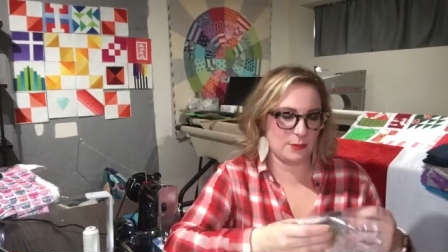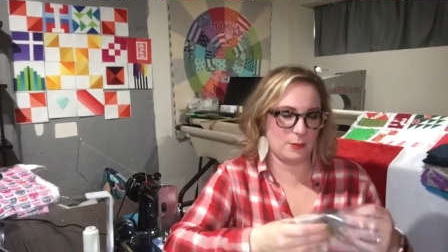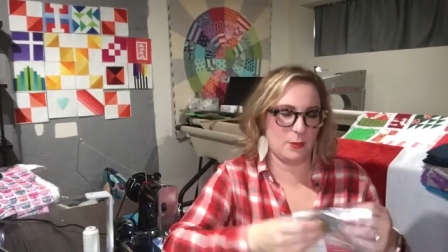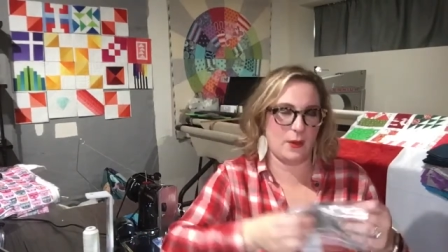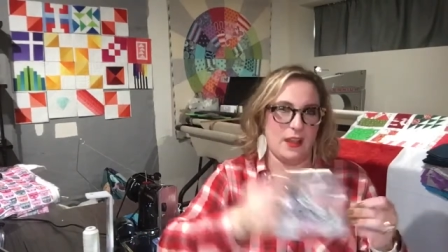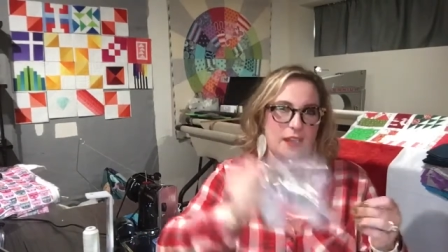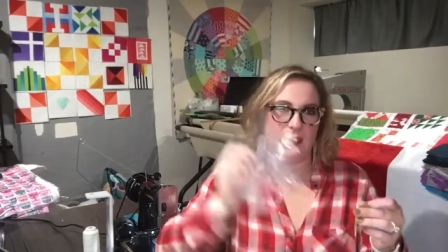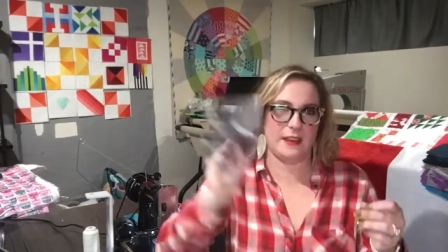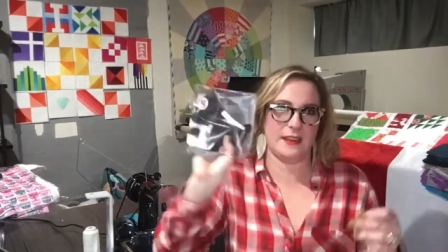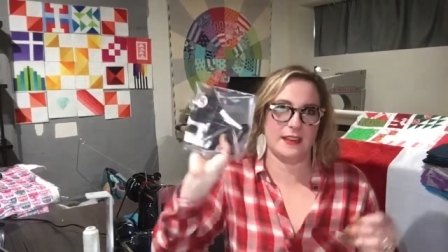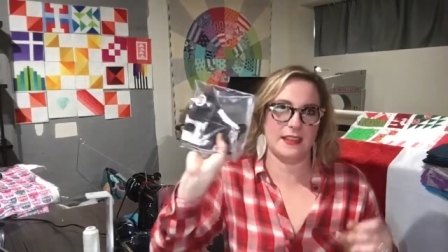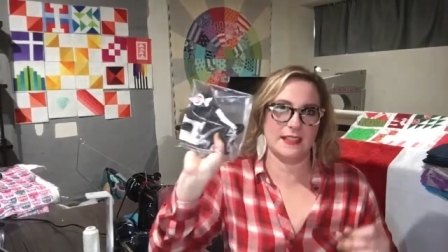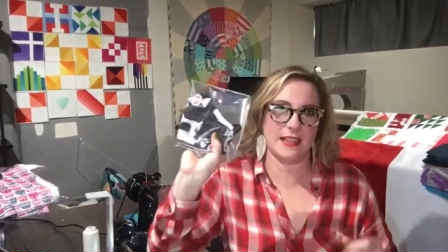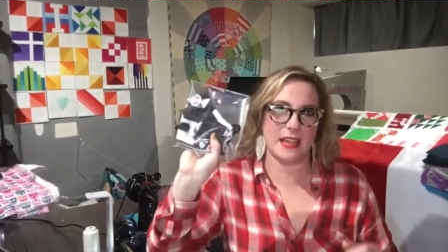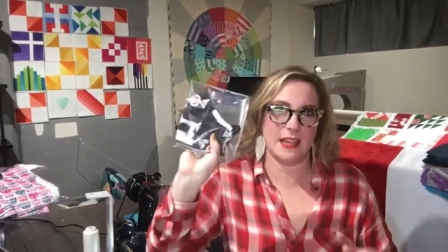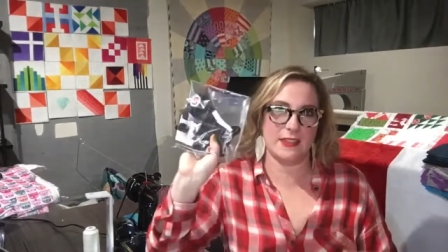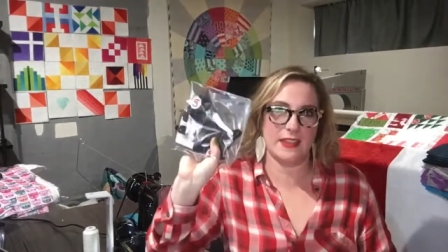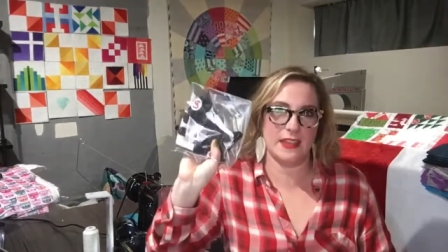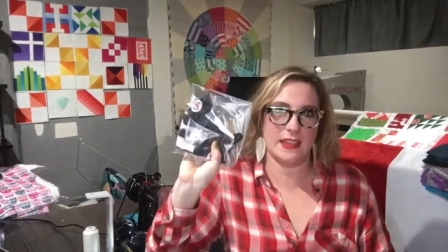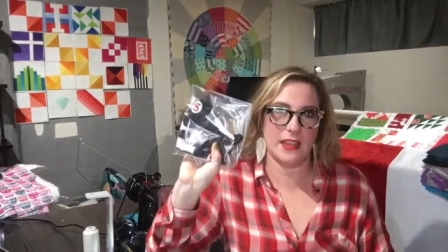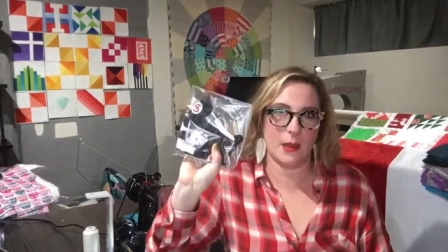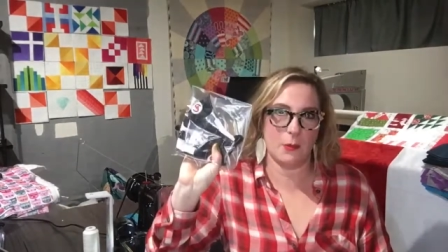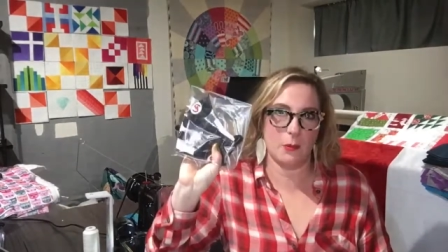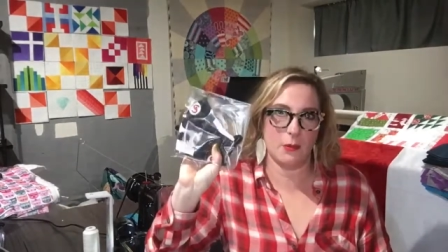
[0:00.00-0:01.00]
one because I
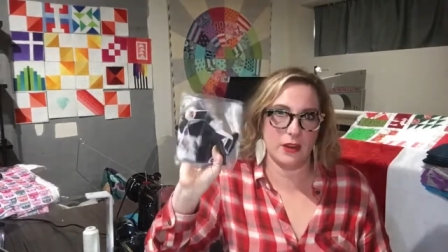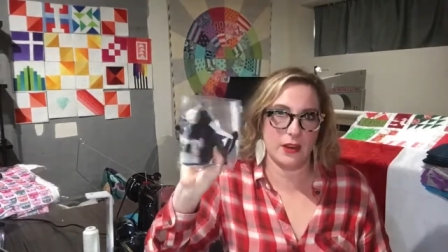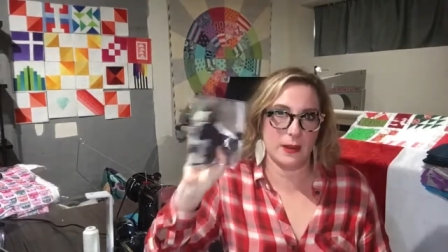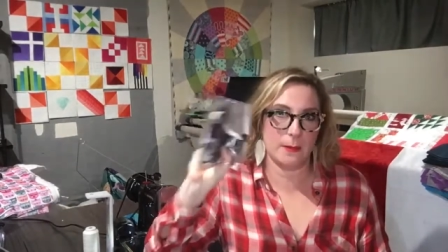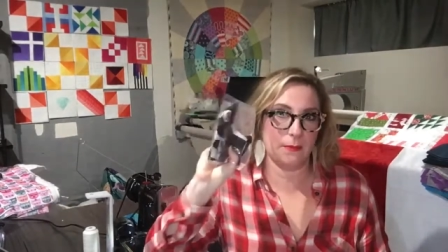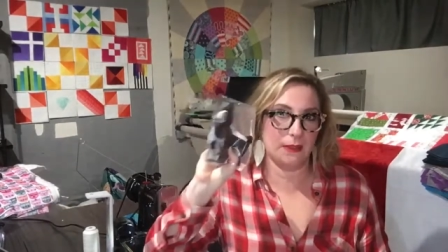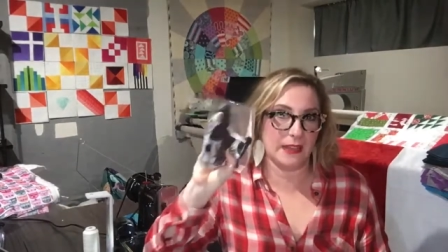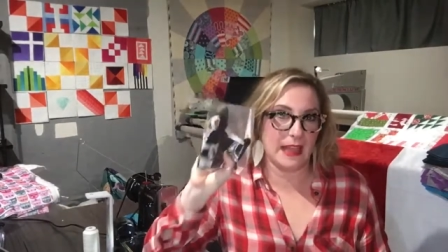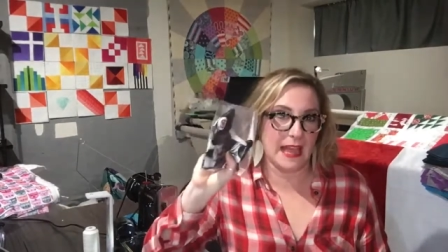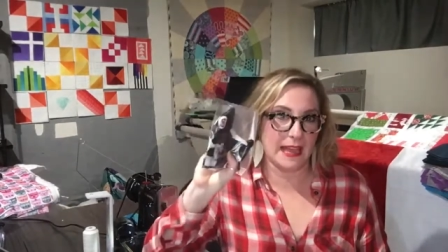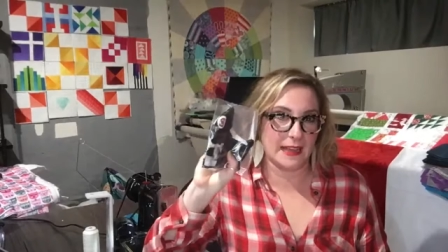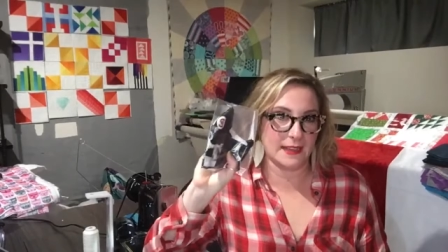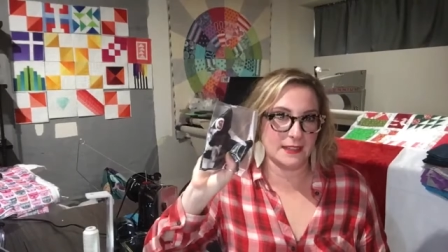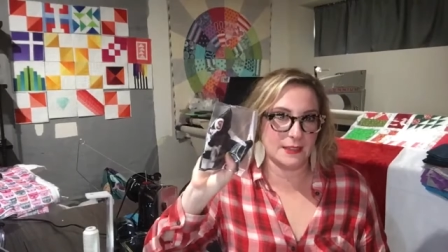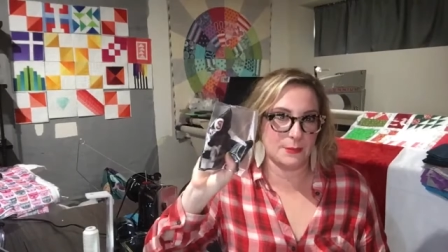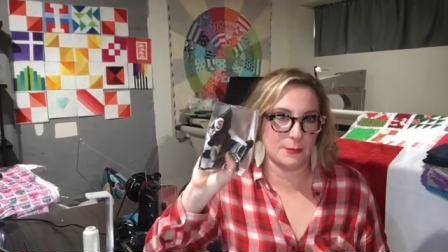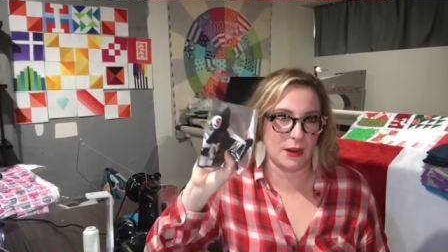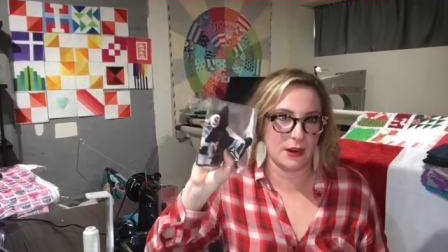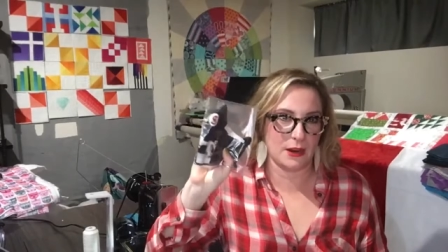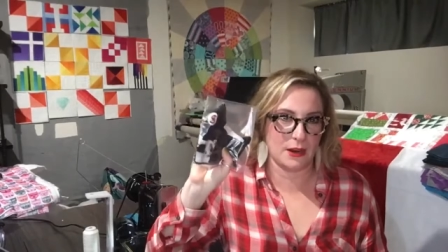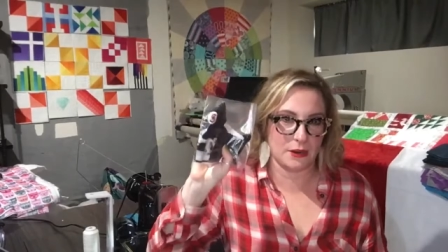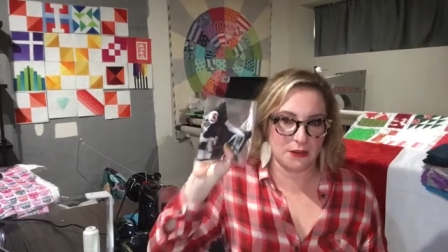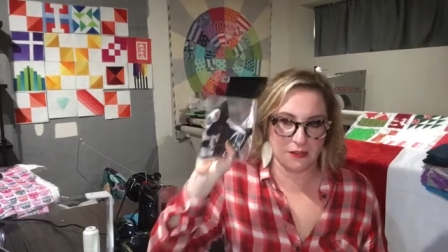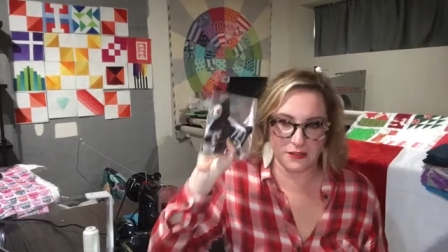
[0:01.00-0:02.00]
think I'm wearing black
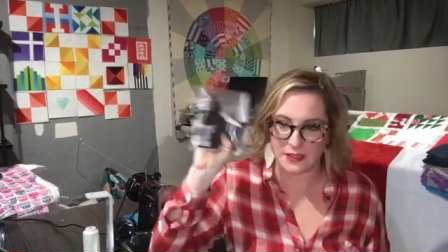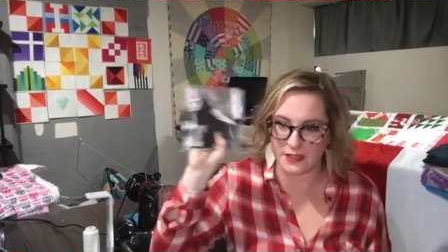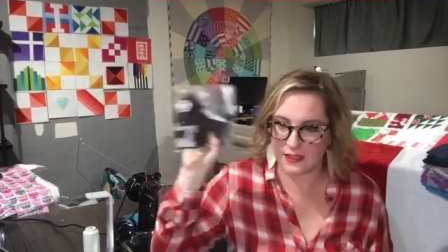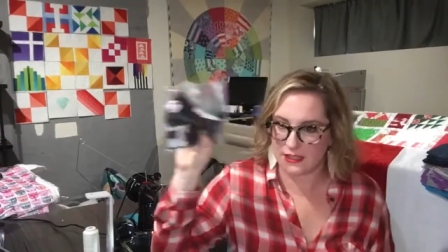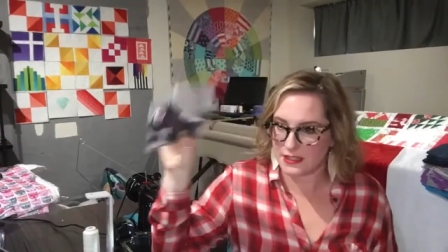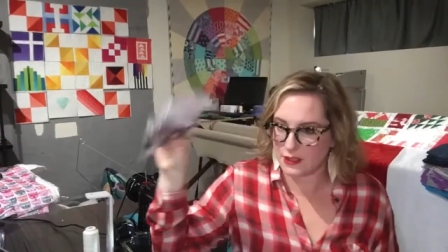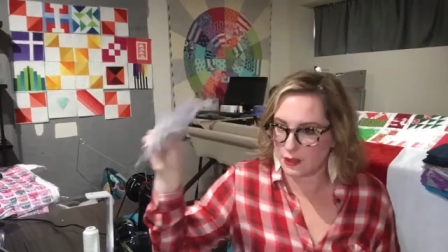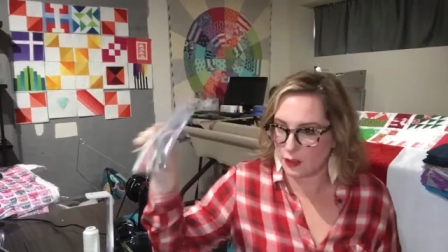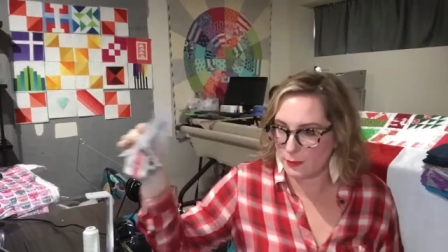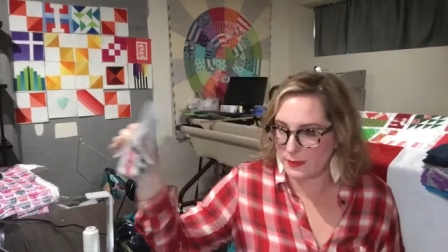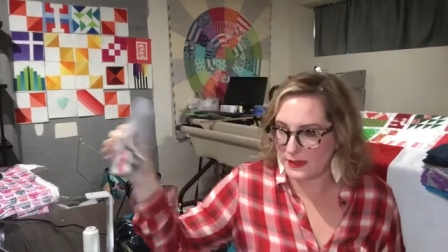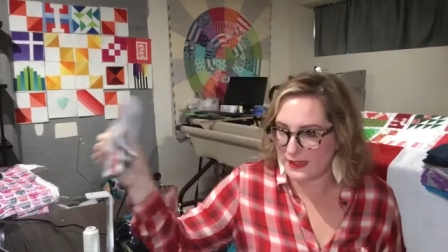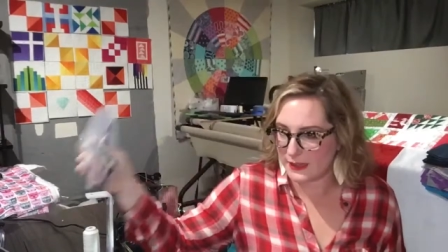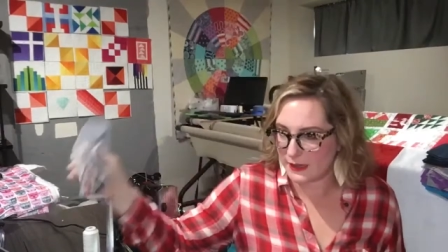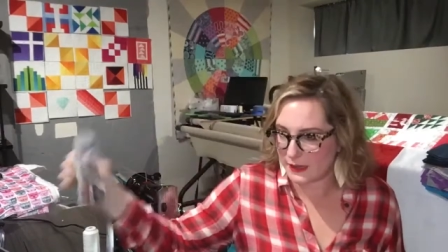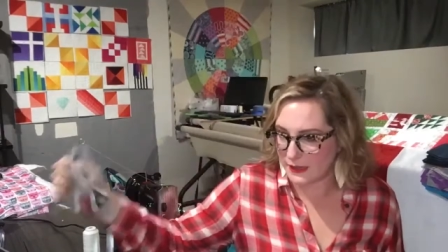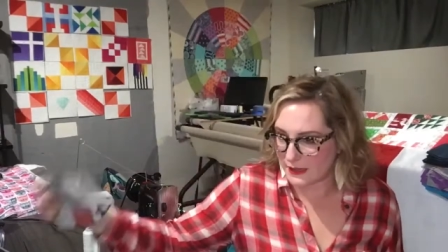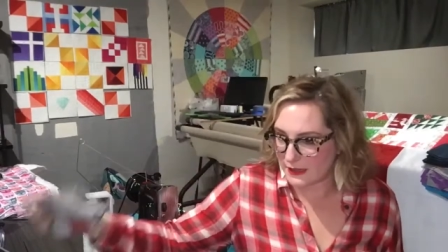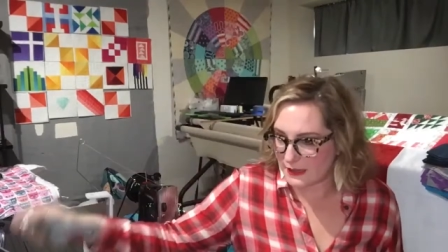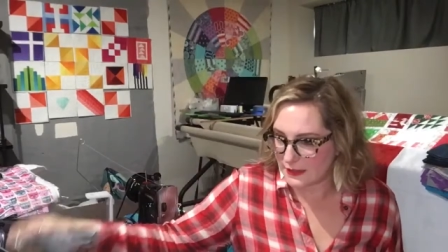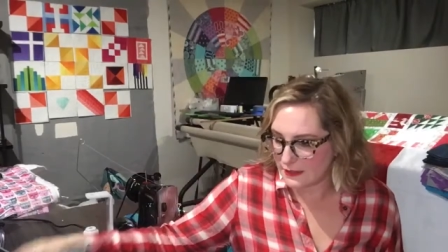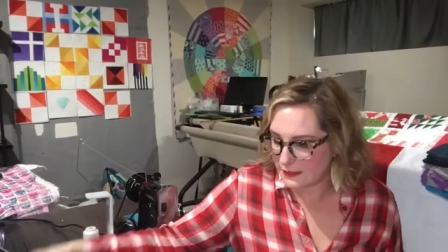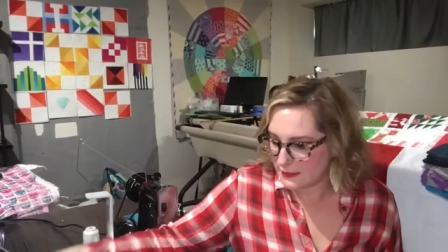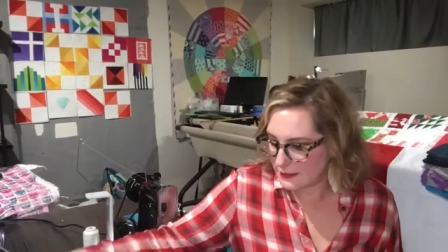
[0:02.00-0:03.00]
tomorrow, so this will be
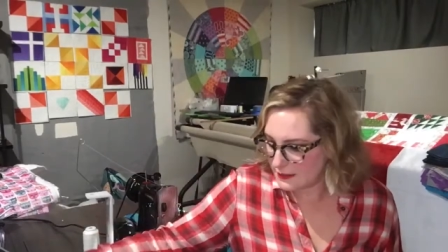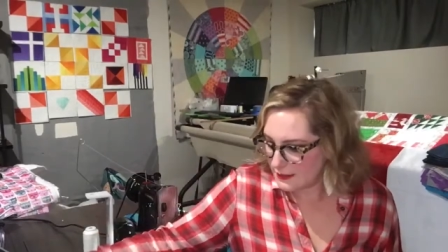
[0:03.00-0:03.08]
good.